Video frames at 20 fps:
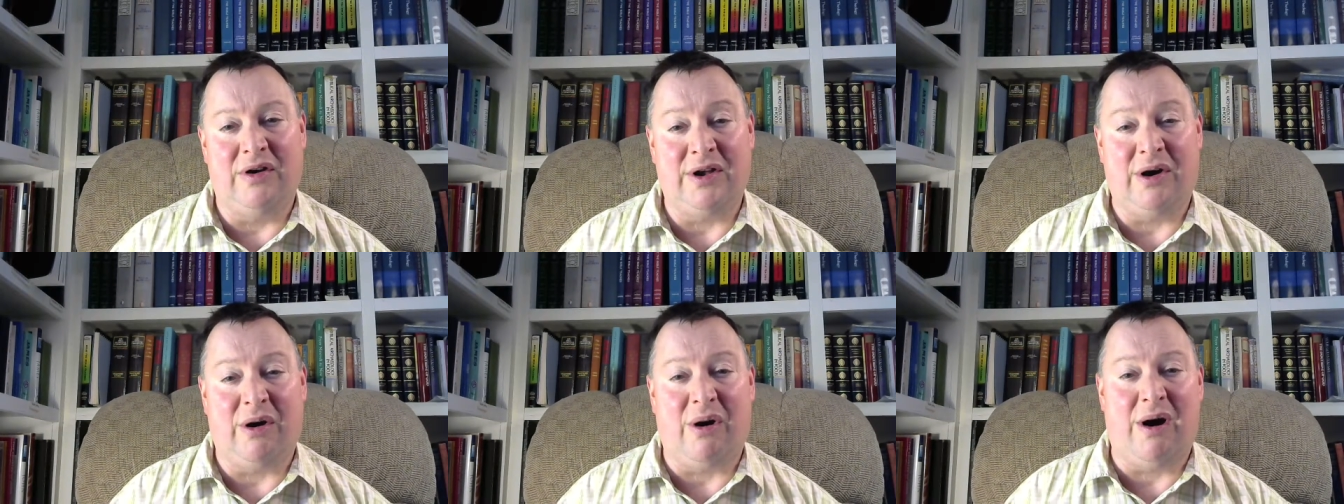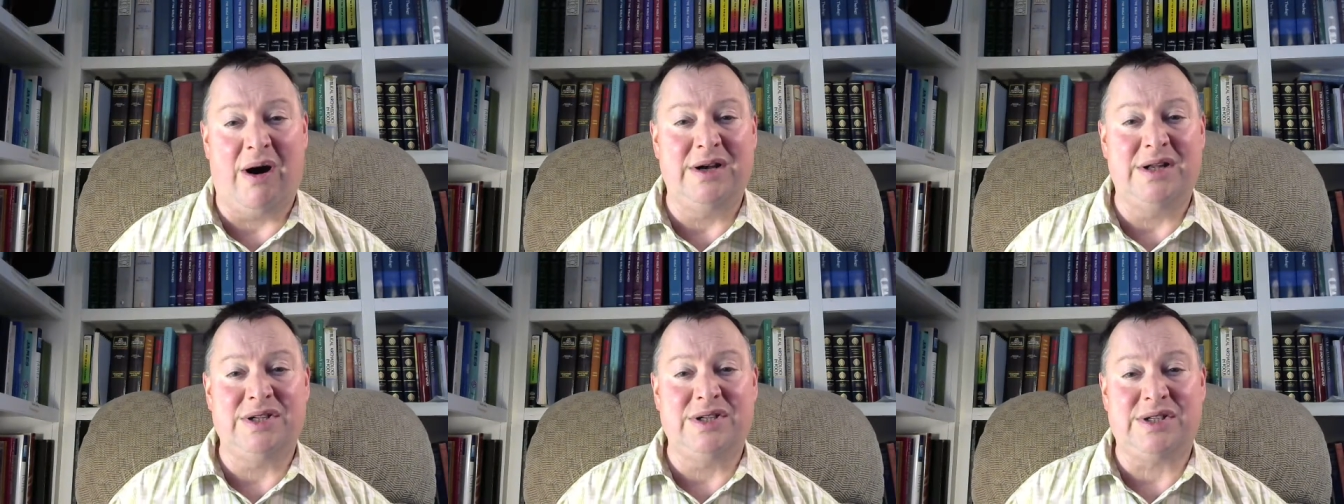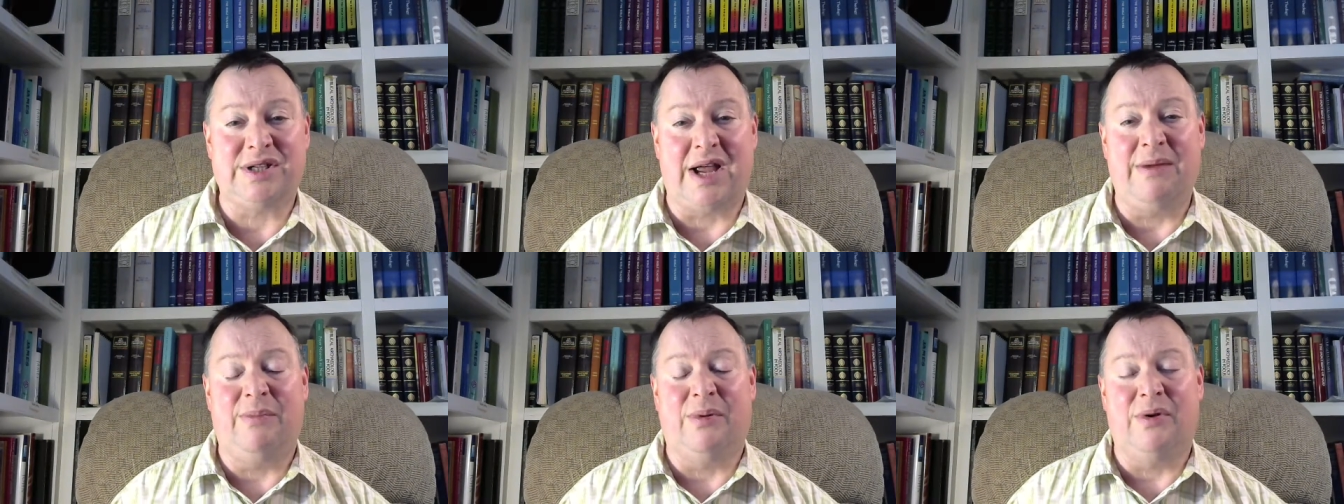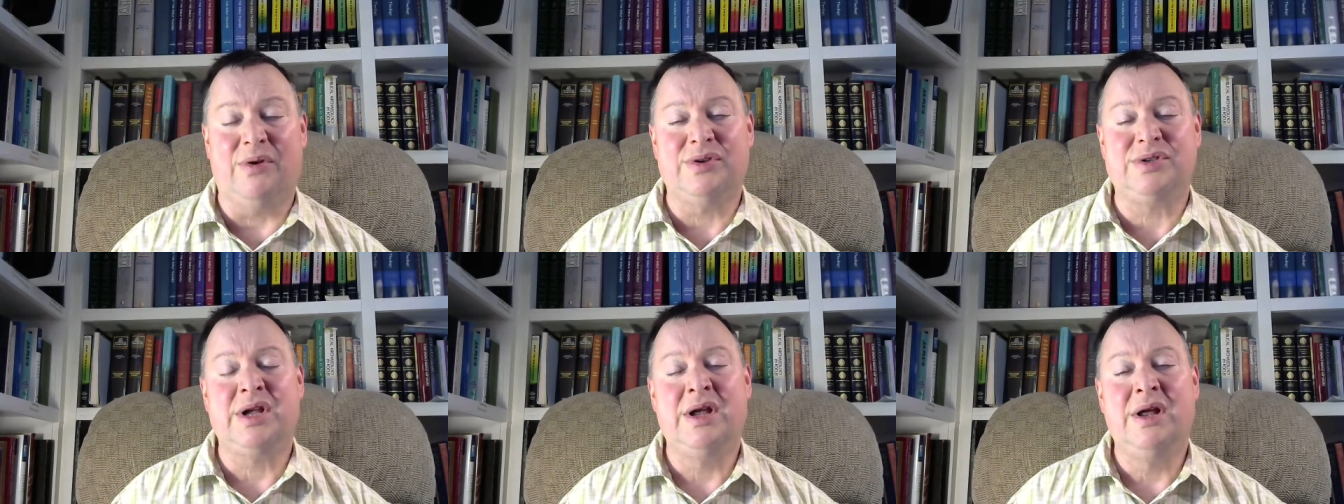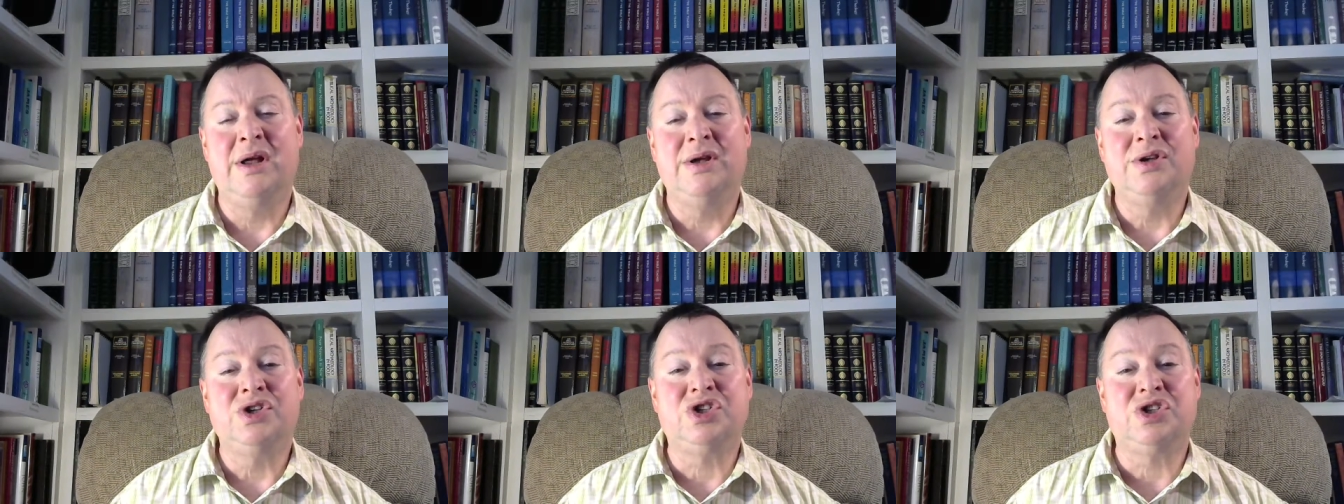There are disciples
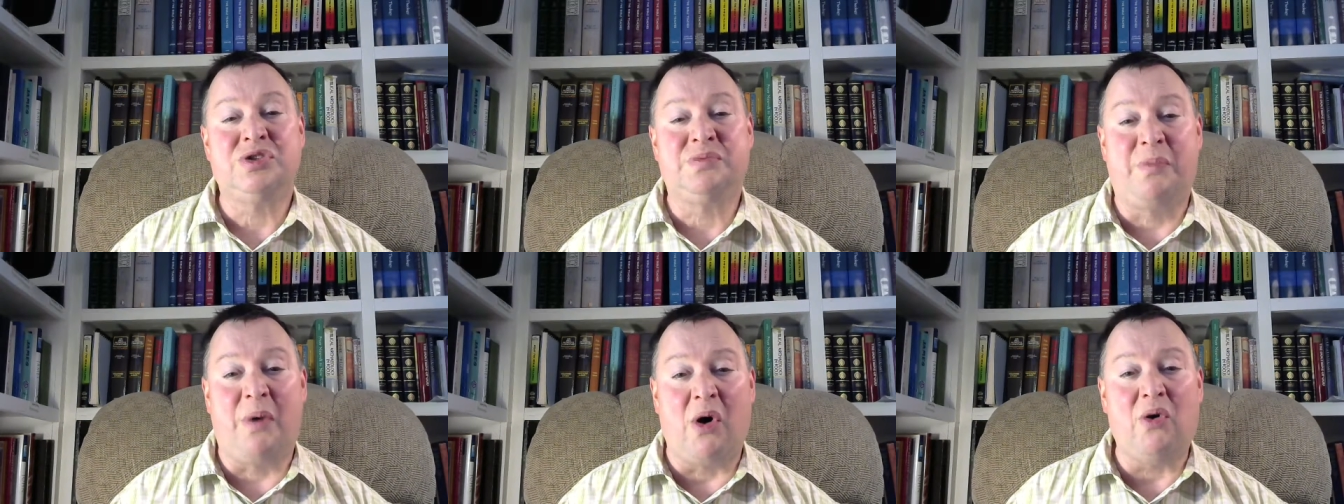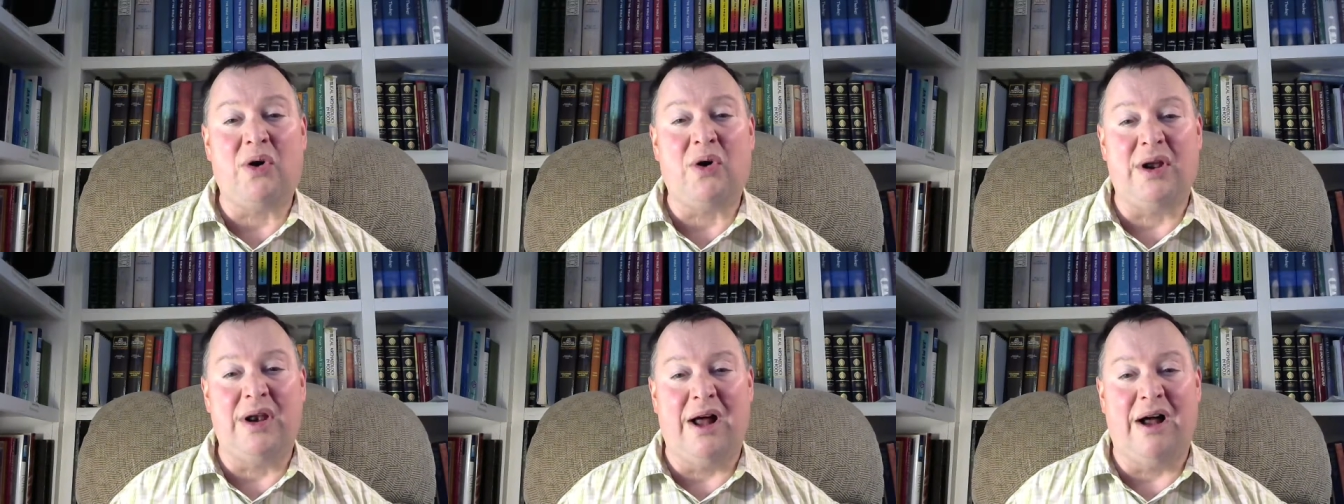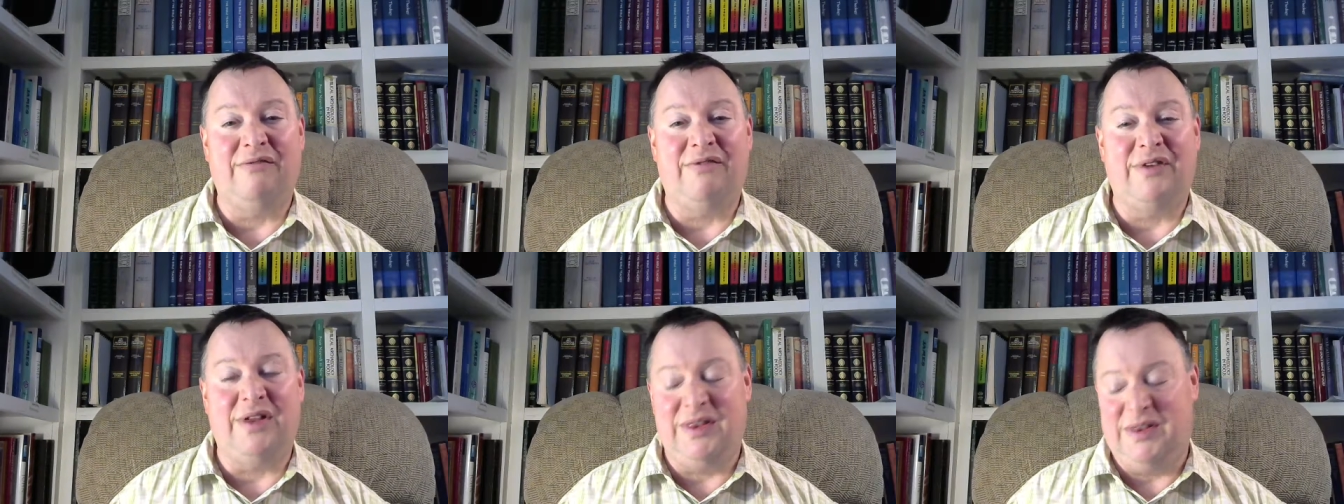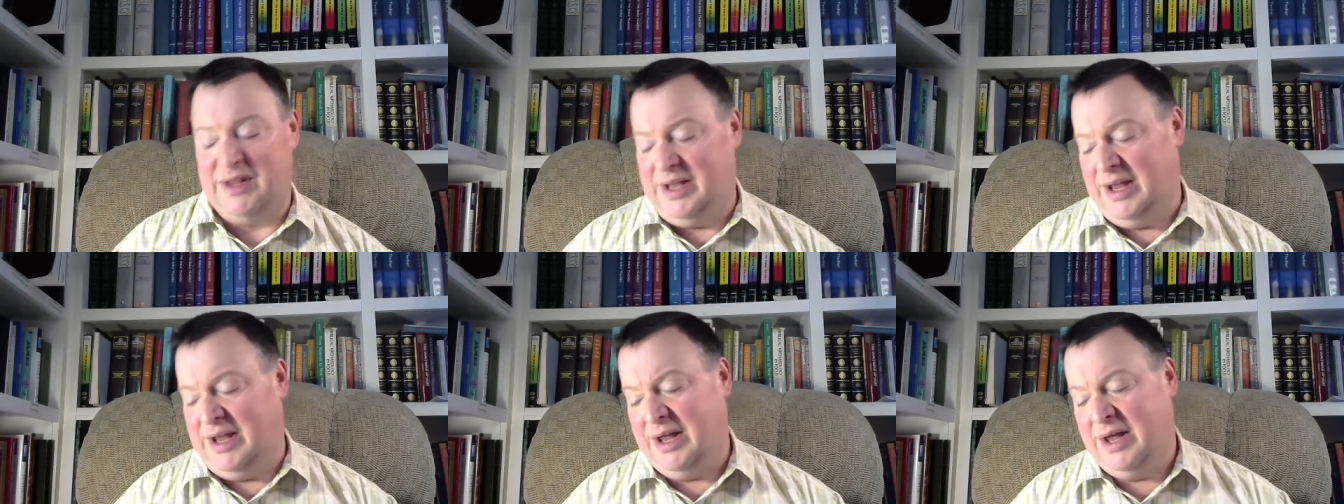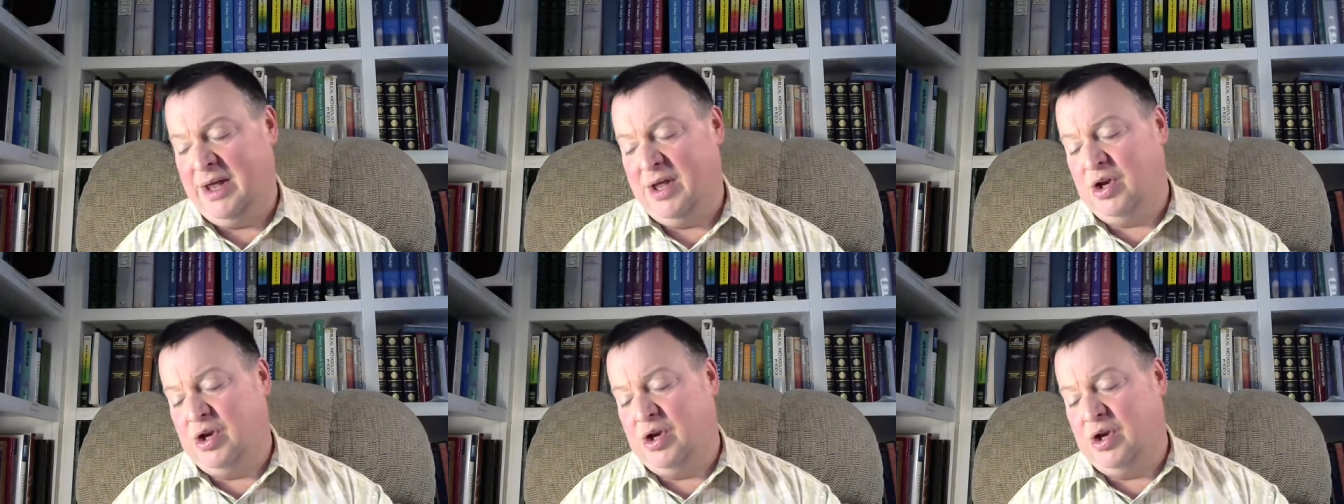spoken of in the